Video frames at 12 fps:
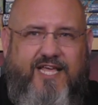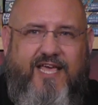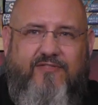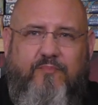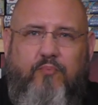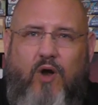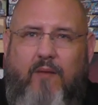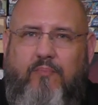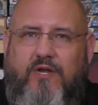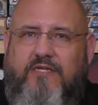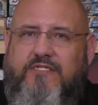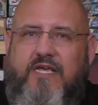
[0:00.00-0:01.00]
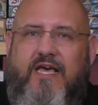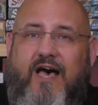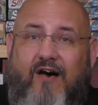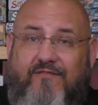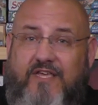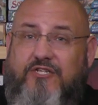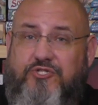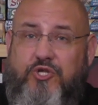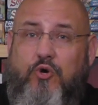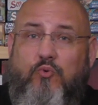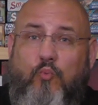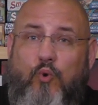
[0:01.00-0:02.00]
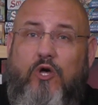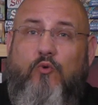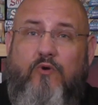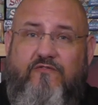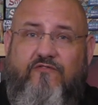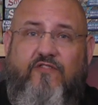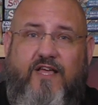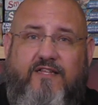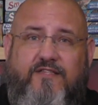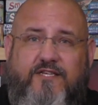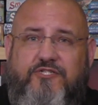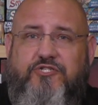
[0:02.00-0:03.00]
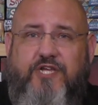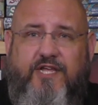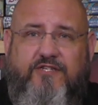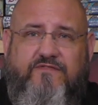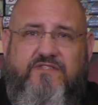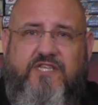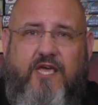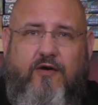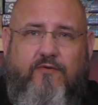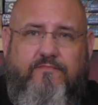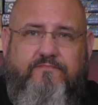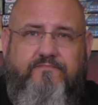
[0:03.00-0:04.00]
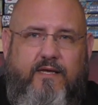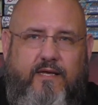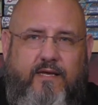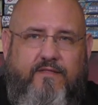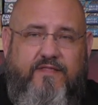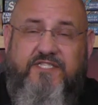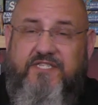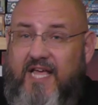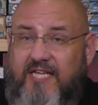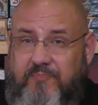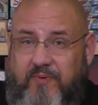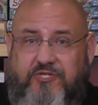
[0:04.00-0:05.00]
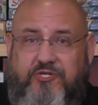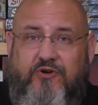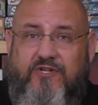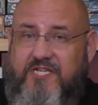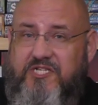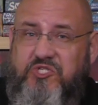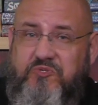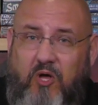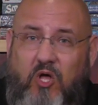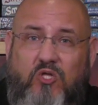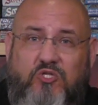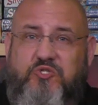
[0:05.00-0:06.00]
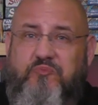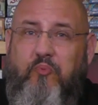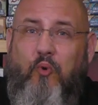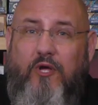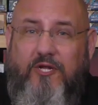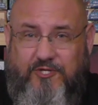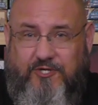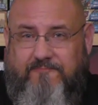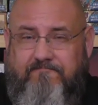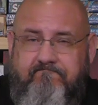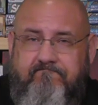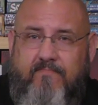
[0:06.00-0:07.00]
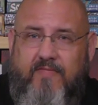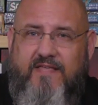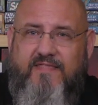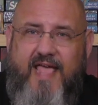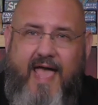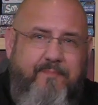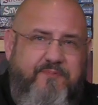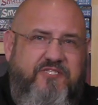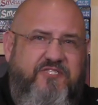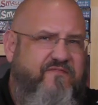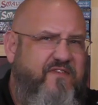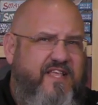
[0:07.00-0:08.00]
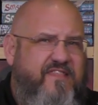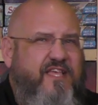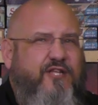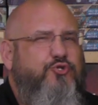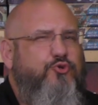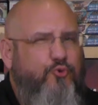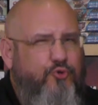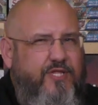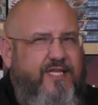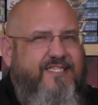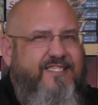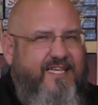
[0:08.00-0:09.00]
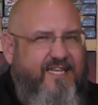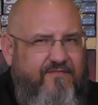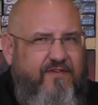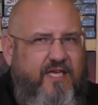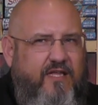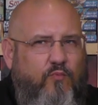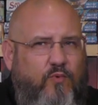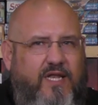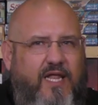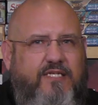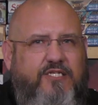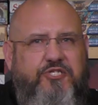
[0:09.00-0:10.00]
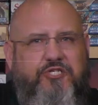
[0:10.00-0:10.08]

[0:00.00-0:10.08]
and the properties of each zone will reflect this change of scale. This next picture is a small spoiler. In the absence of anything truly significant, we'd like to